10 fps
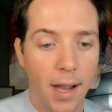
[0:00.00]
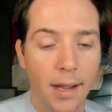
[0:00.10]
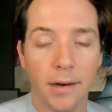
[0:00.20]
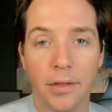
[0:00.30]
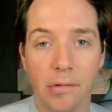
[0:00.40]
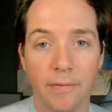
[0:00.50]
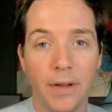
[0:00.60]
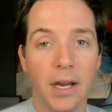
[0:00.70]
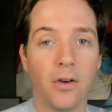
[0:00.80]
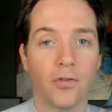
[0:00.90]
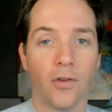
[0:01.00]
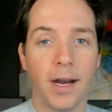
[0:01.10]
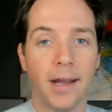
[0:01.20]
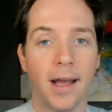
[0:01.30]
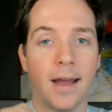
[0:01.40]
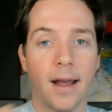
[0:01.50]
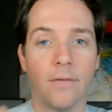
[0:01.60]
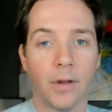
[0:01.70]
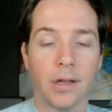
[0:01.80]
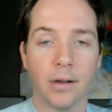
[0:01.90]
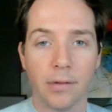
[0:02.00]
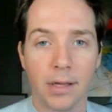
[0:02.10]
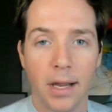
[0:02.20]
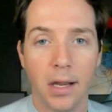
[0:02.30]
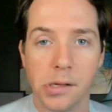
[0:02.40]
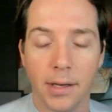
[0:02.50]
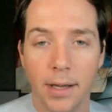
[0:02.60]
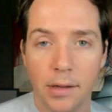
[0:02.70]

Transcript: And there's video training at every single stage in